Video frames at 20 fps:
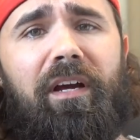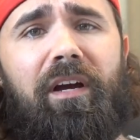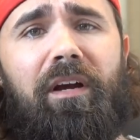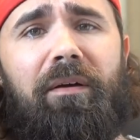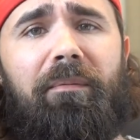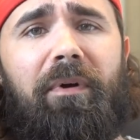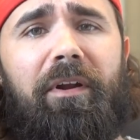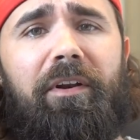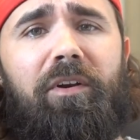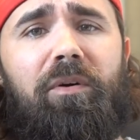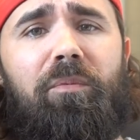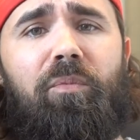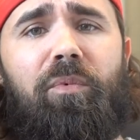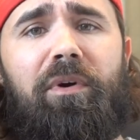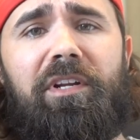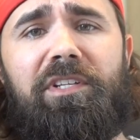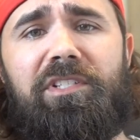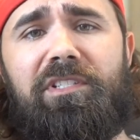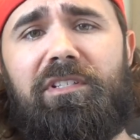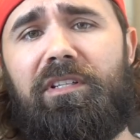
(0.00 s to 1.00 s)
I know I'm
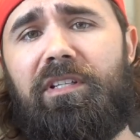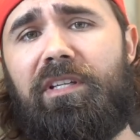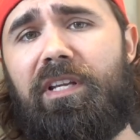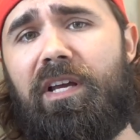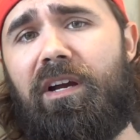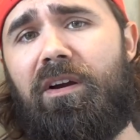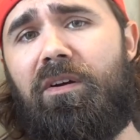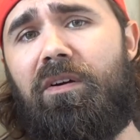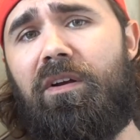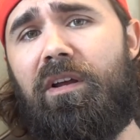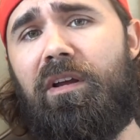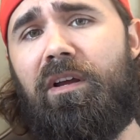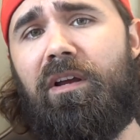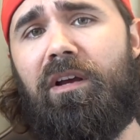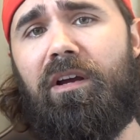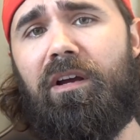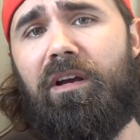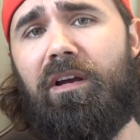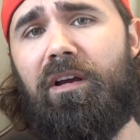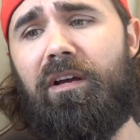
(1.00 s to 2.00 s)
wearing a sling now,
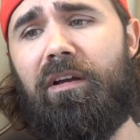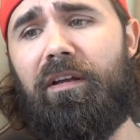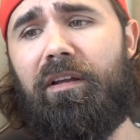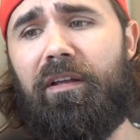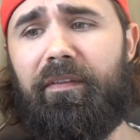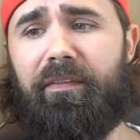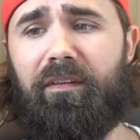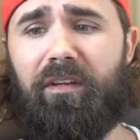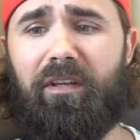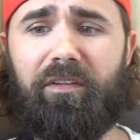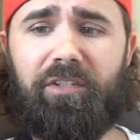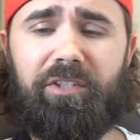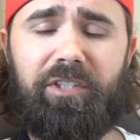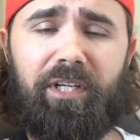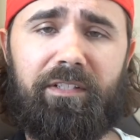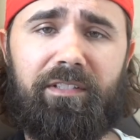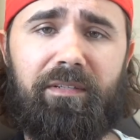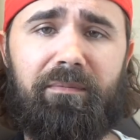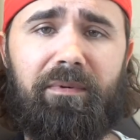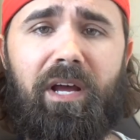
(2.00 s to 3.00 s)
and the other
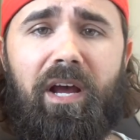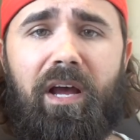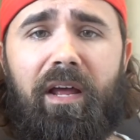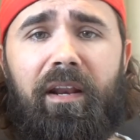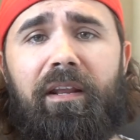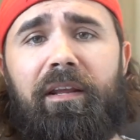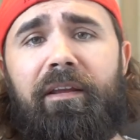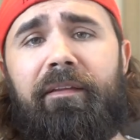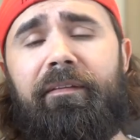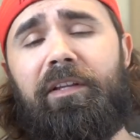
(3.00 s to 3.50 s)
shots I'm not.